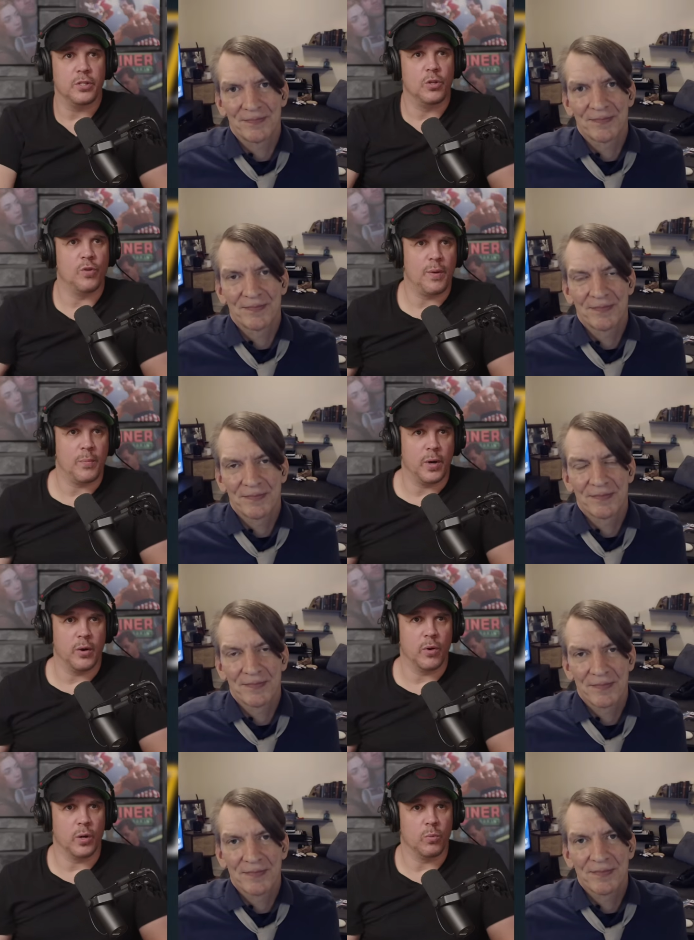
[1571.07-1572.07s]
Speaker 1: November
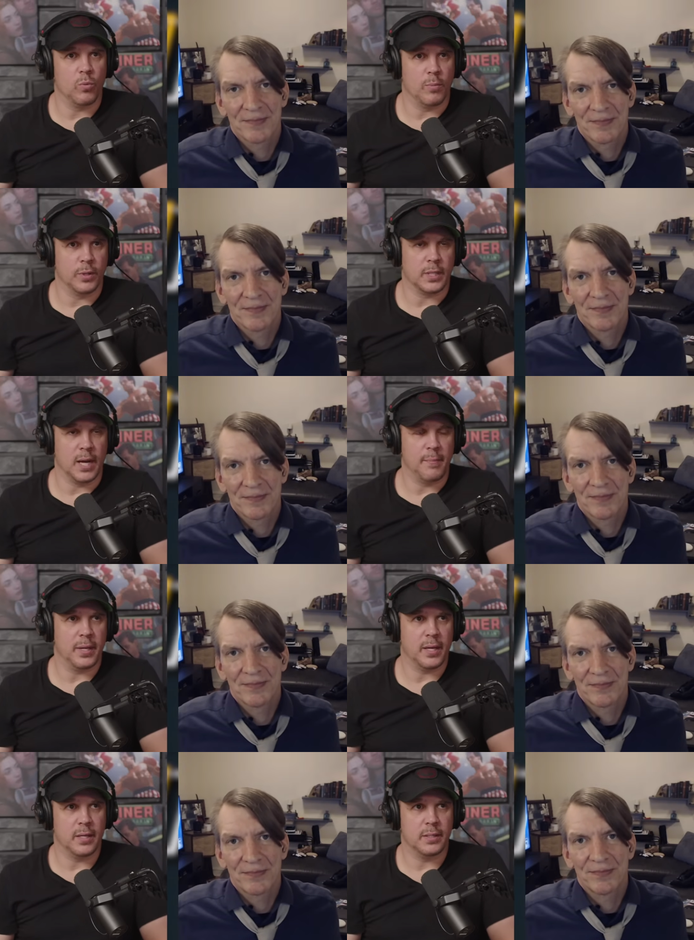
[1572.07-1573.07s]
hearing one more time
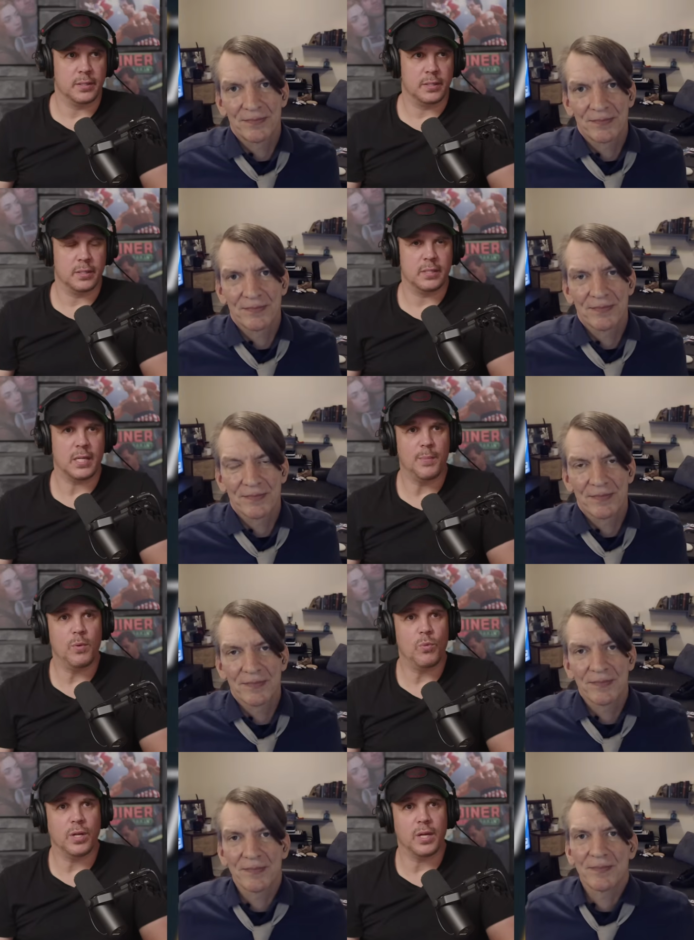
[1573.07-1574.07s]
because tell me
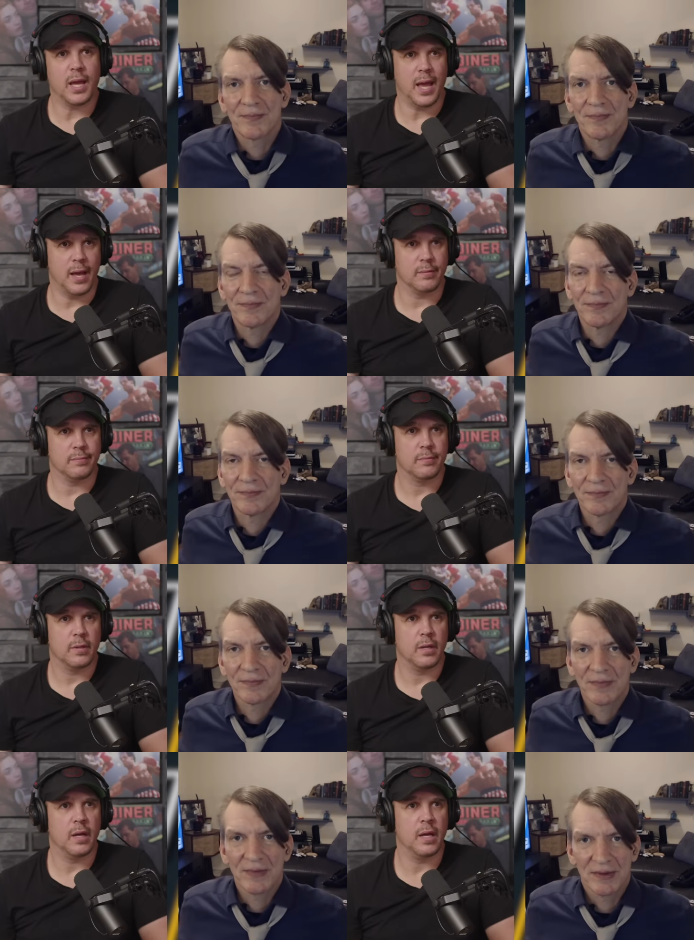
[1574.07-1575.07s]
what you can
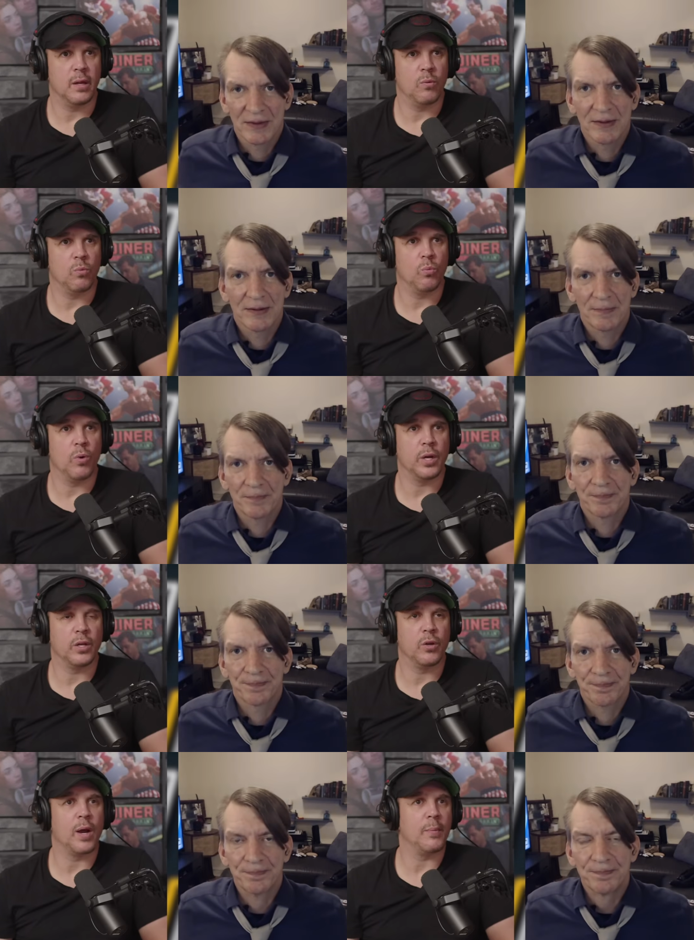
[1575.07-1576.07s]
and what
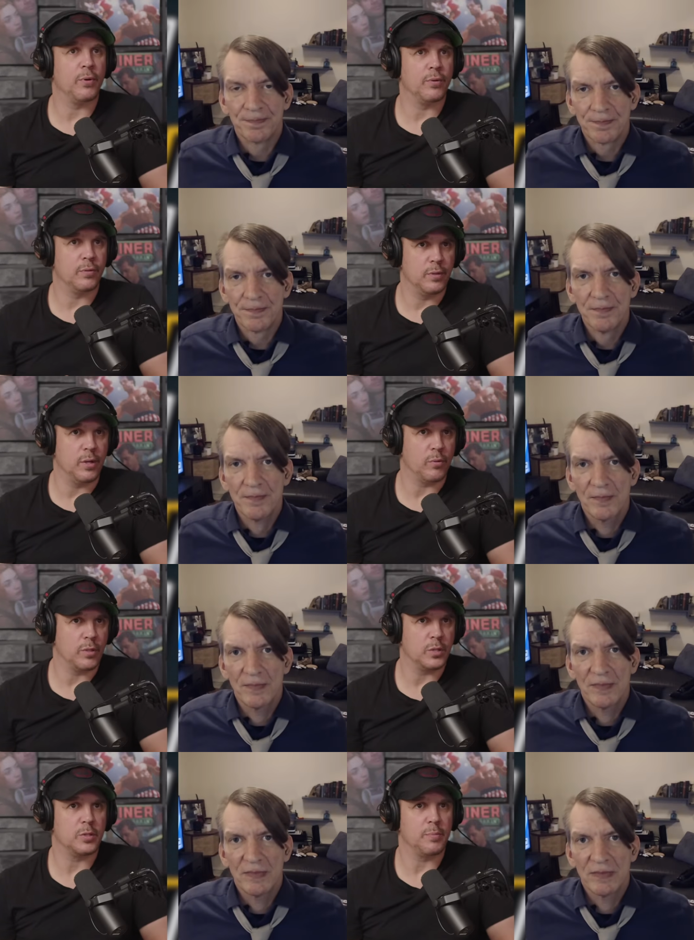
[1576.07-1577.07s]
you're able. You know,
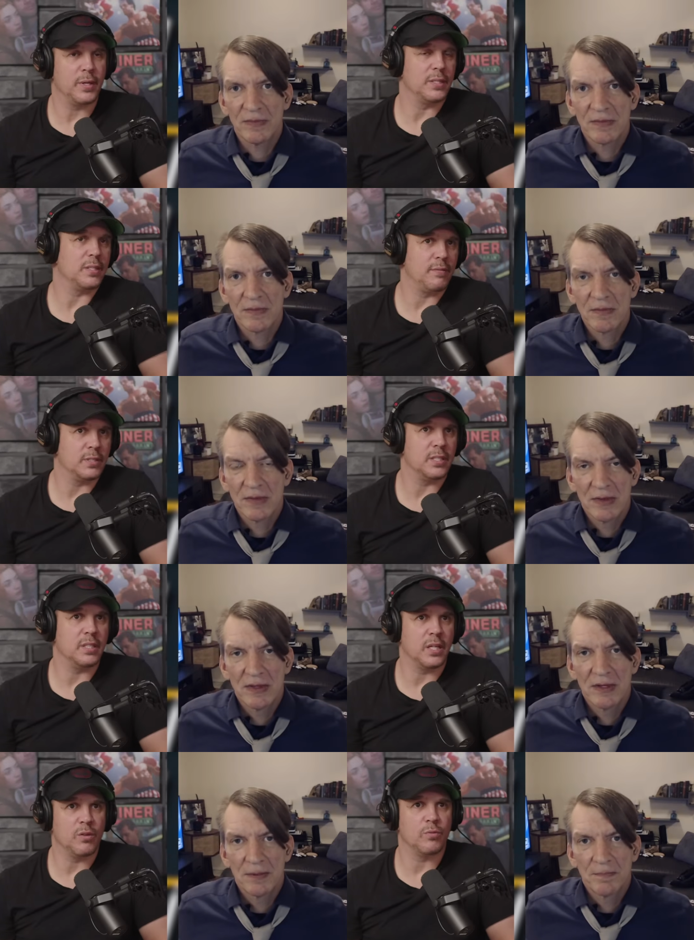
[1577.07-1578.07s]
there's some things obviously
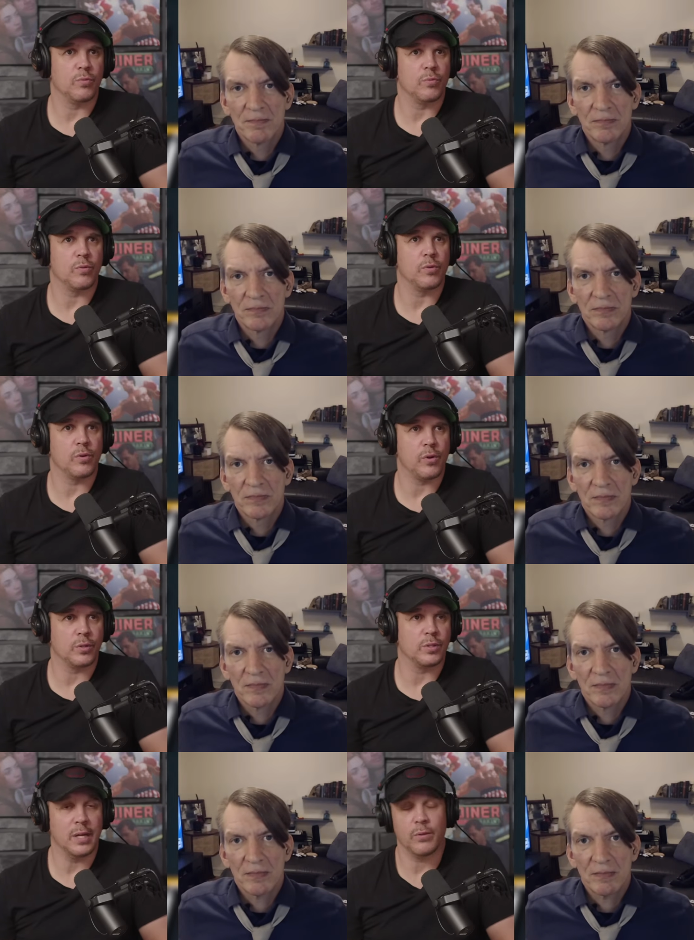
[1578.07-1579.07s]
that you are
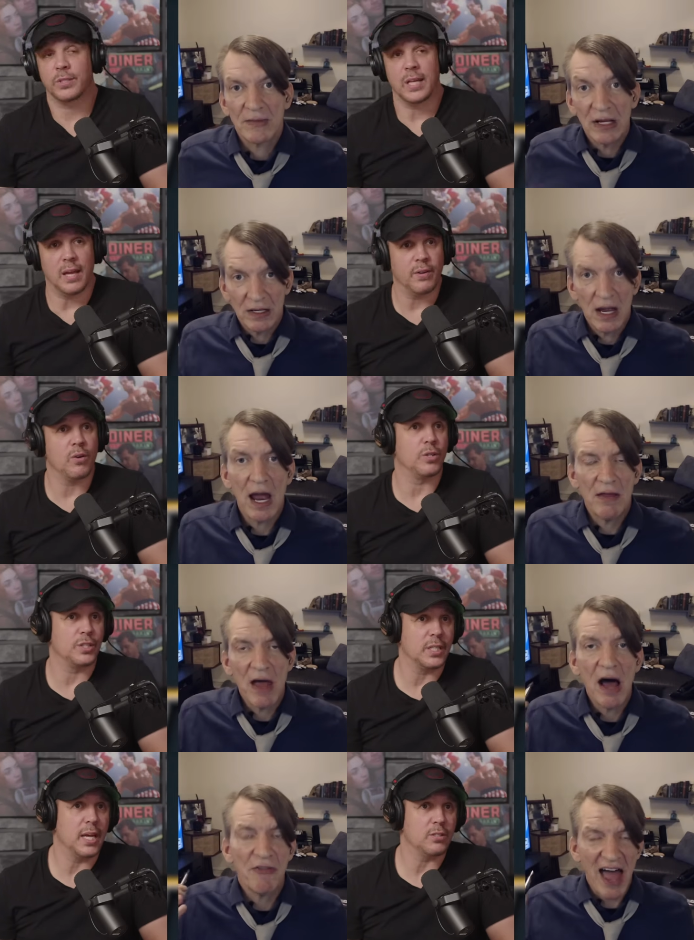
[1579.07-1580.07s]
either saving or
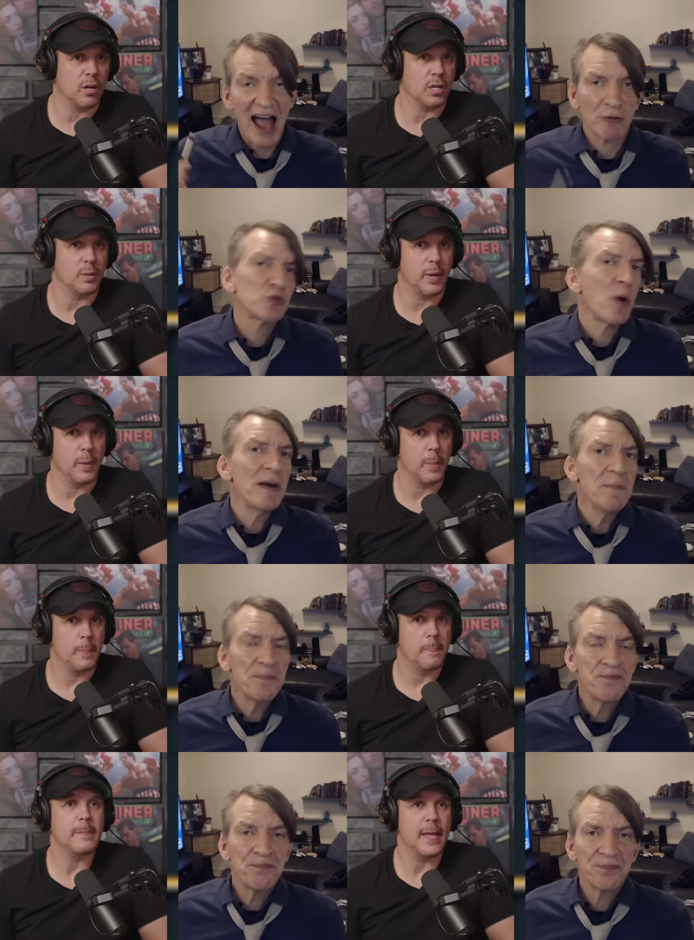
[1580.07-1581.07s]
just can't. The house about. one.
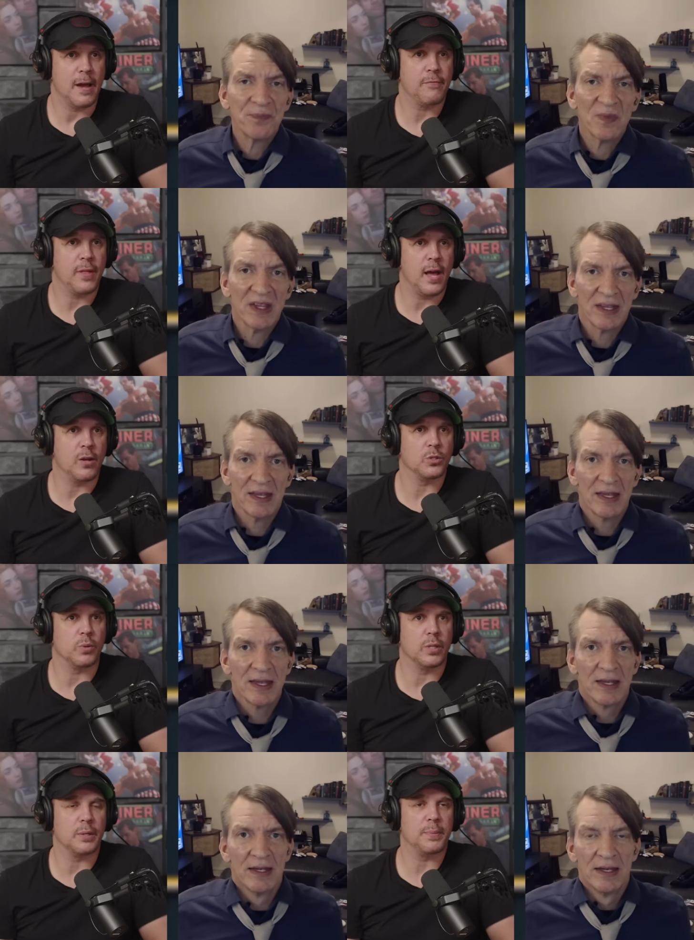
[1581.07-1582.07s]
Yeah, for the house
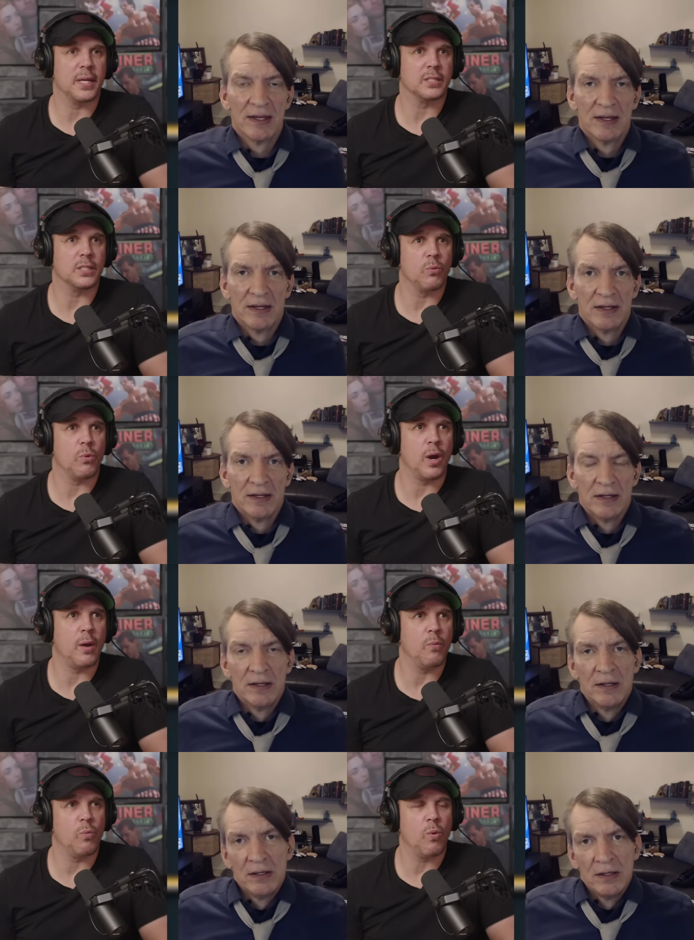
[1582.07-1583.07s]
one, because what I
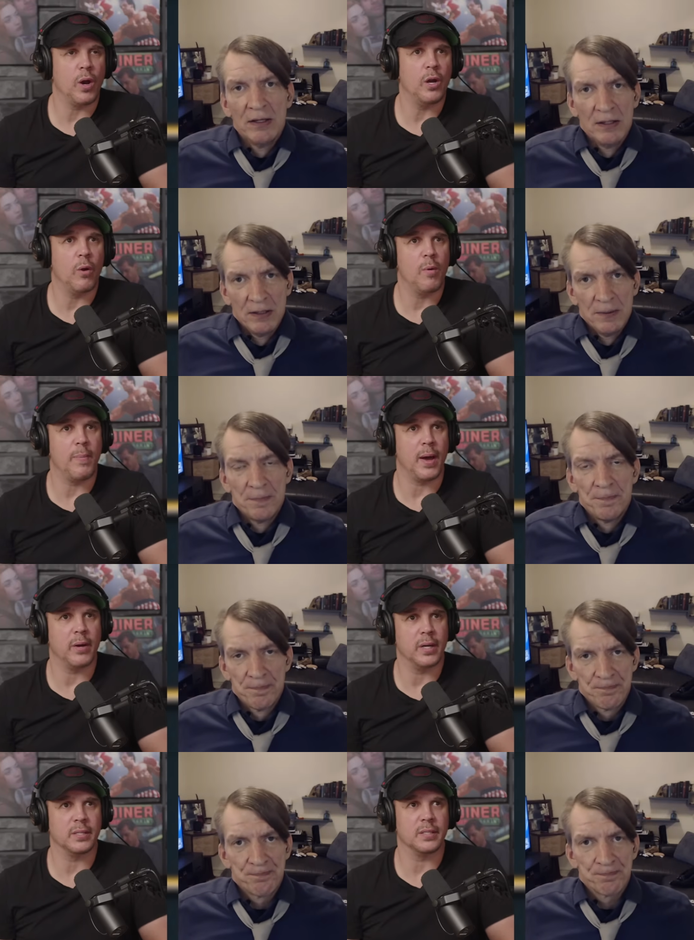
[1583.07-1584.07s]
want to know about
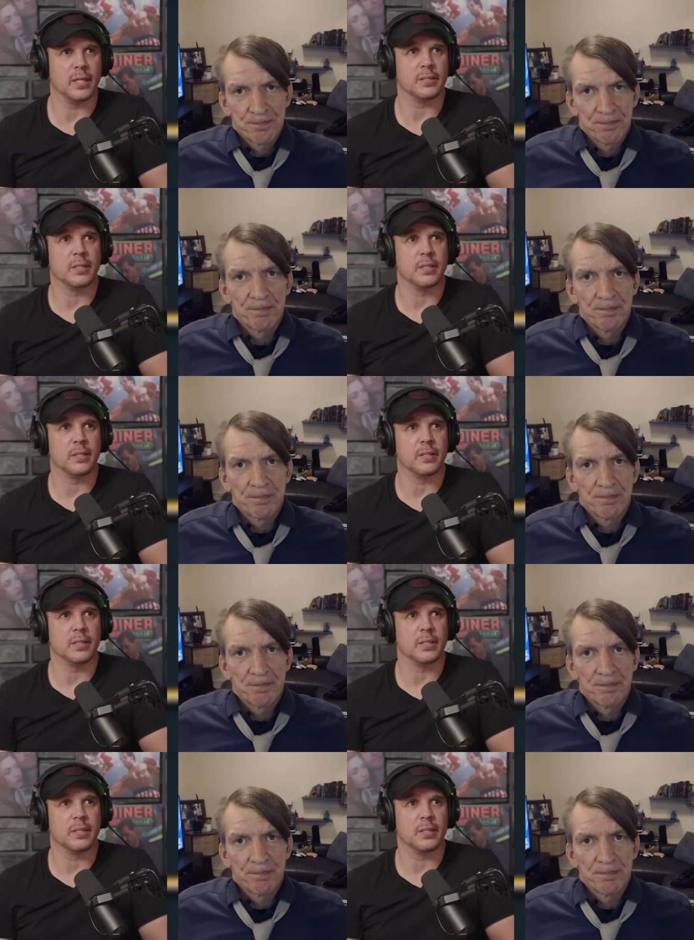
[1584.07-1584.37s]
it is this